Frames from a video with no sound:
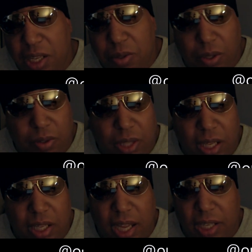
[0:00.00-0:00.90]
you look,
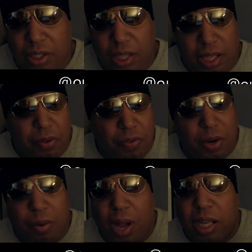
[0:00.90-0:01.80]
then you
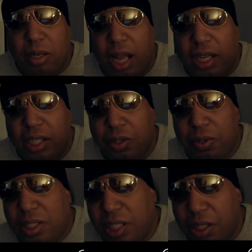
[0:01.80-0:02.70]
figure, well, I can do
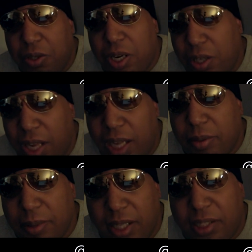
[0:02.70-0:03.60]
this and do
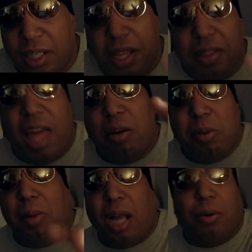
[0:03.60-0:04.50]
that, because that'll
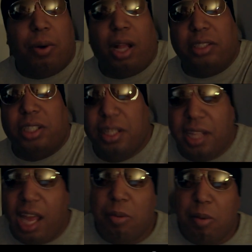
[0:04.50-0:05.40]
be my crutch.
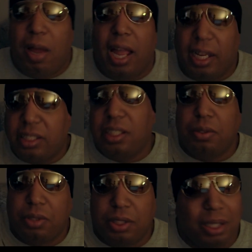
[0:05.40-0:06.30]
That'll be my
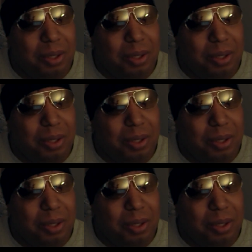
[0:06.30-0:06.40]
excuse.